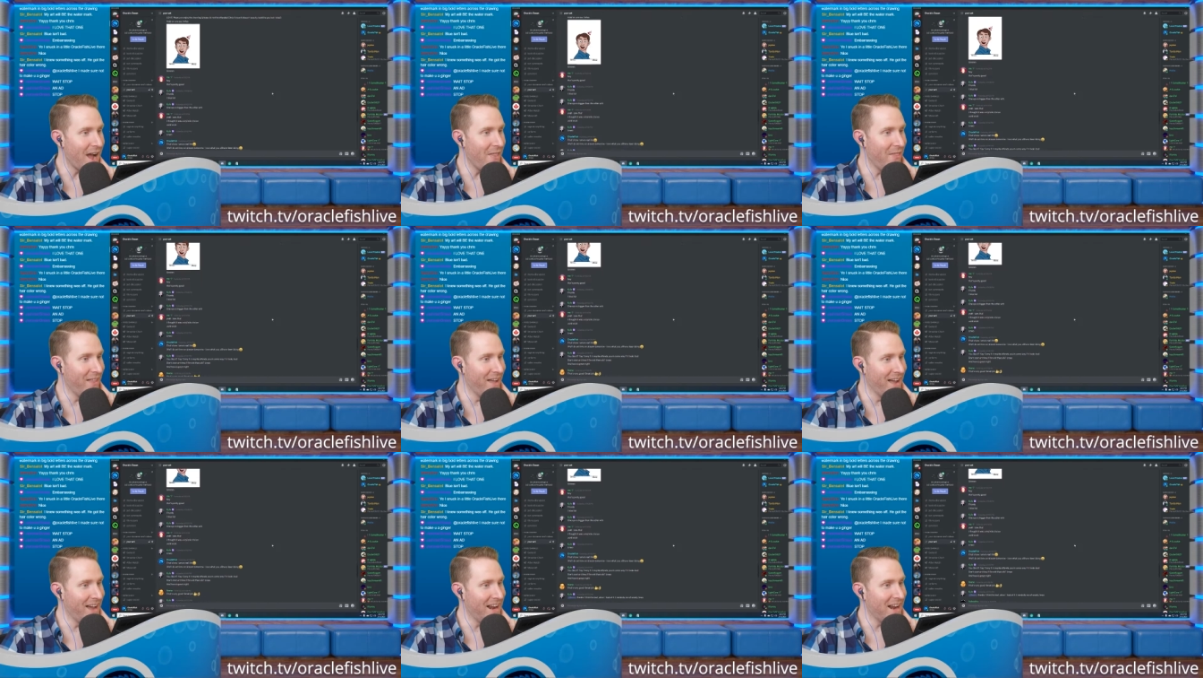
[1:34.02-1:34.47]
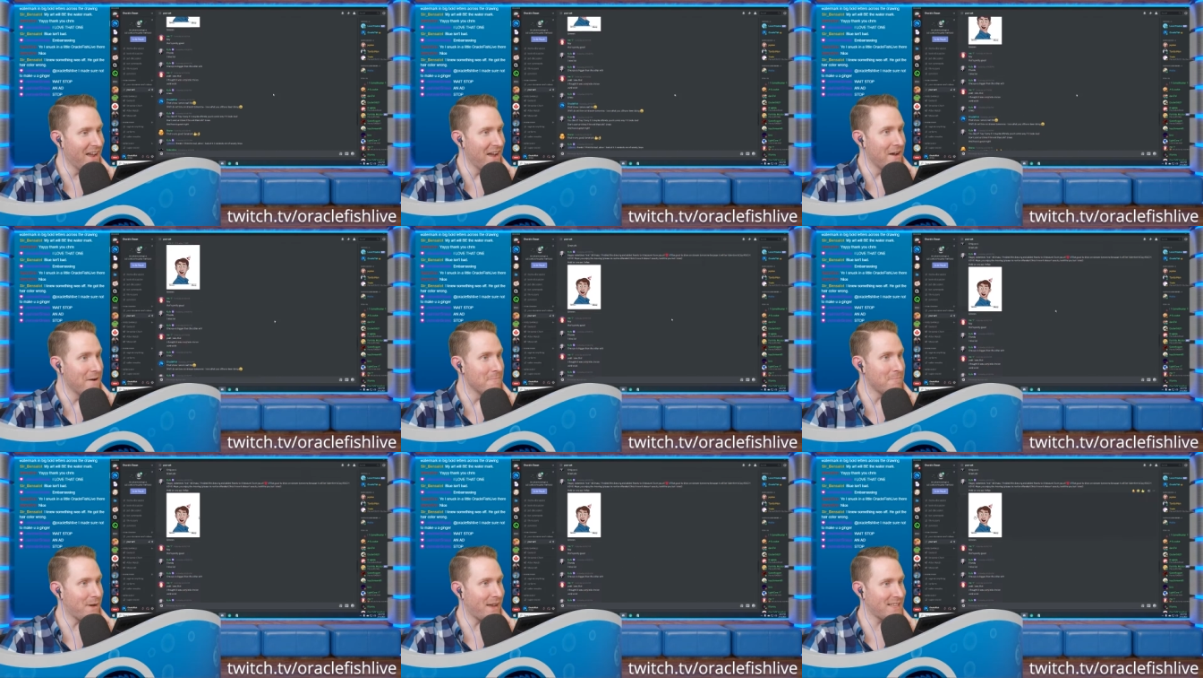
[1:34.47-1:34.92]
then
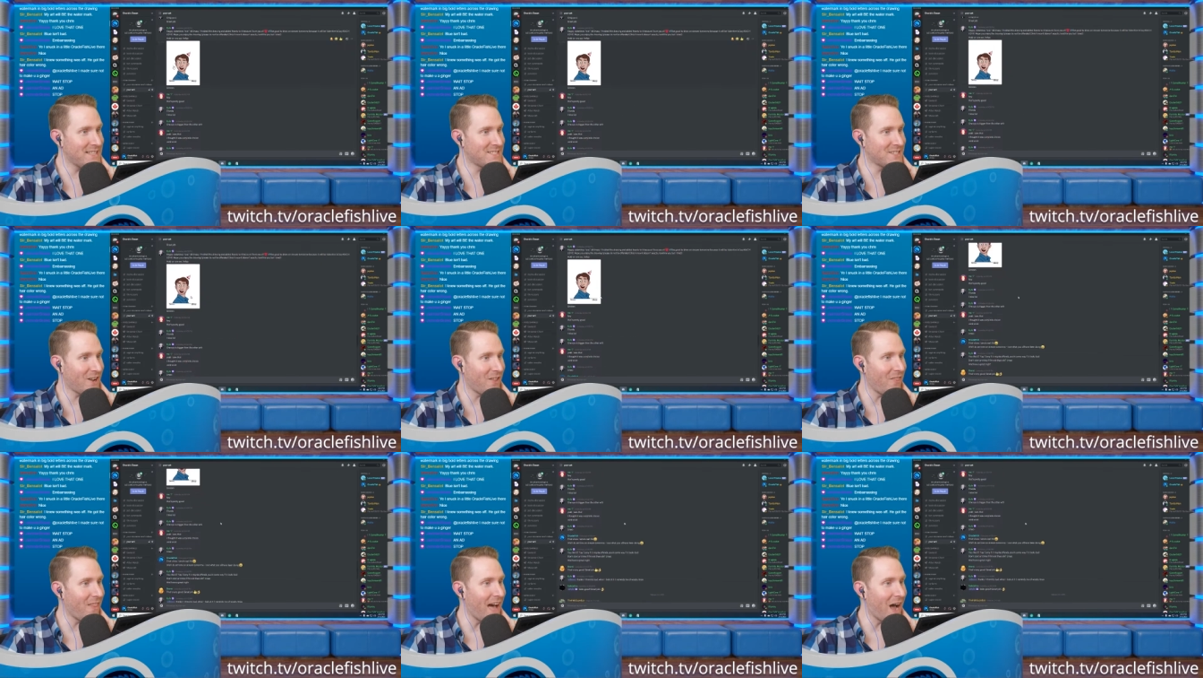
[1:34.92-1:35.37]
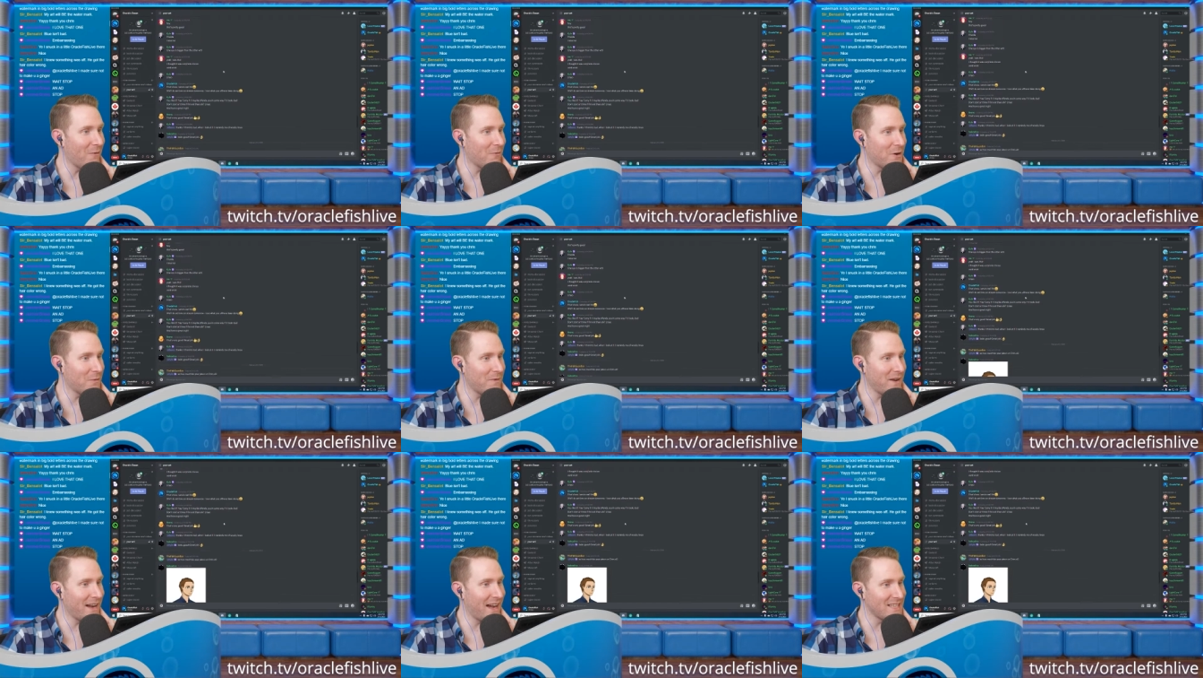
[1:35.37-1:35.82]
based on that
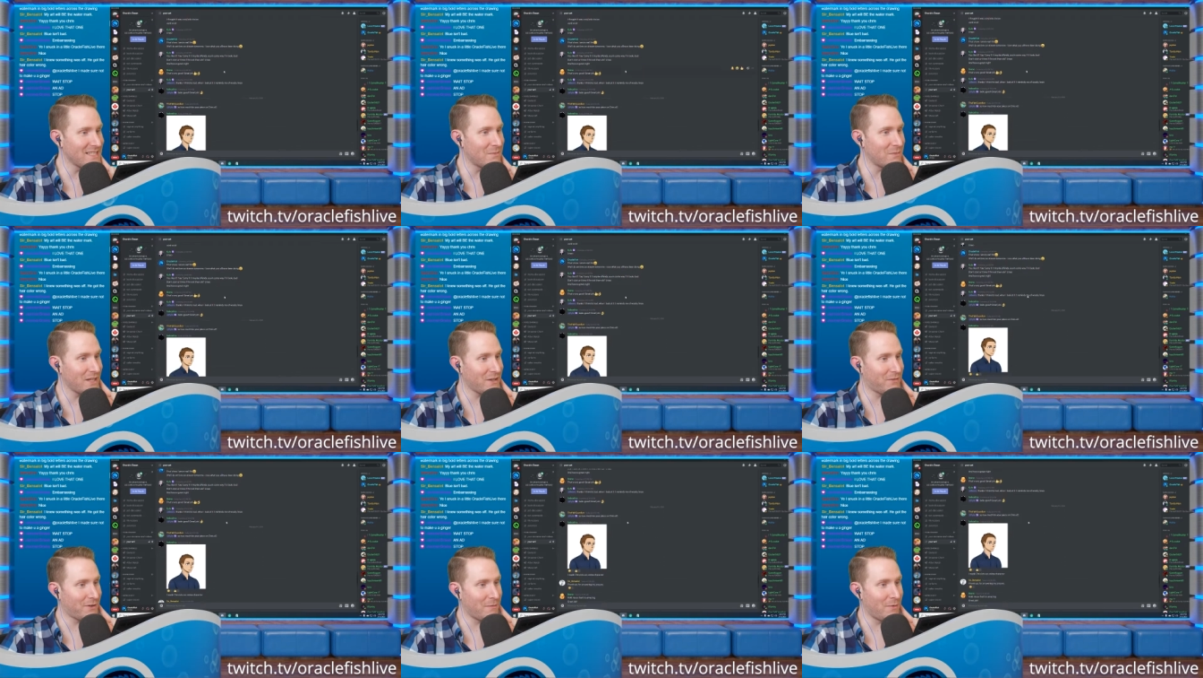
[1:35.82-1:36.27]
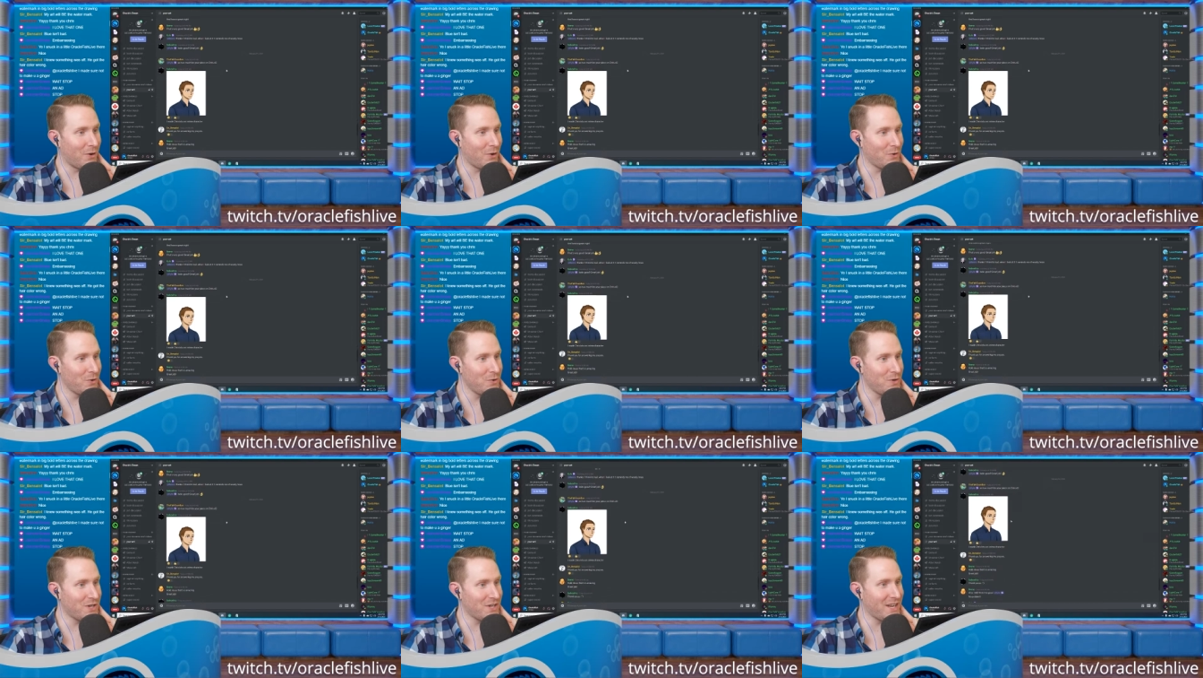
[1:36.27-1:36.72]
one, we got something from
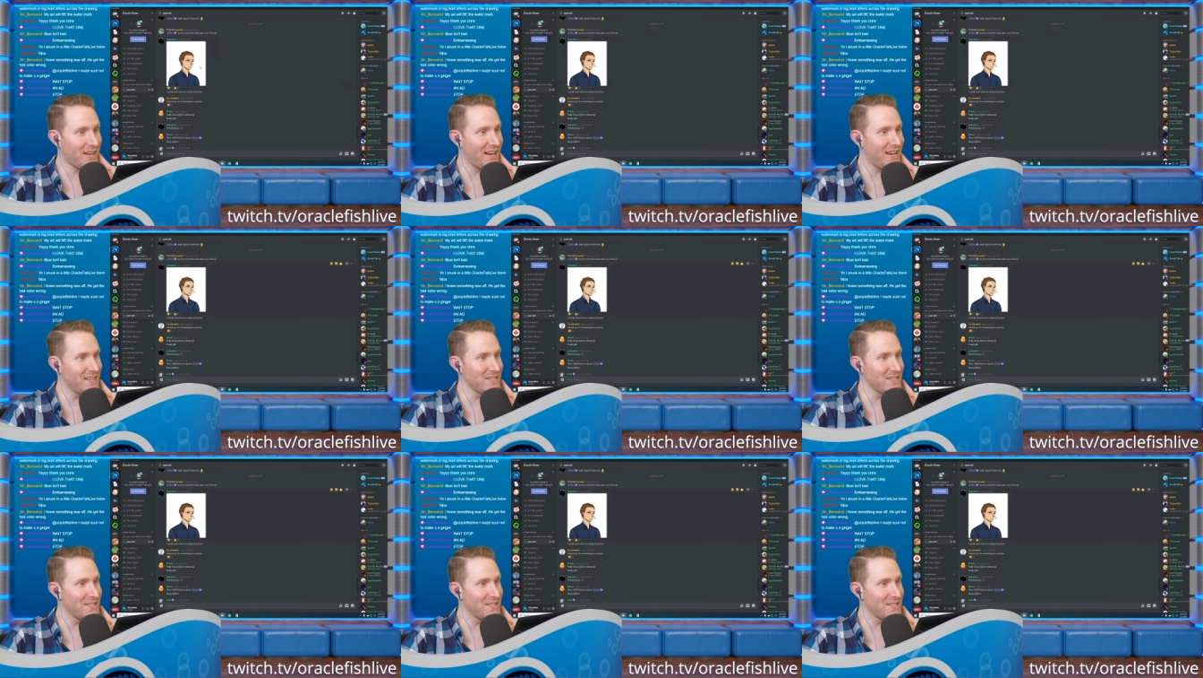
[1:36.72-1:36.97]
Halooshka as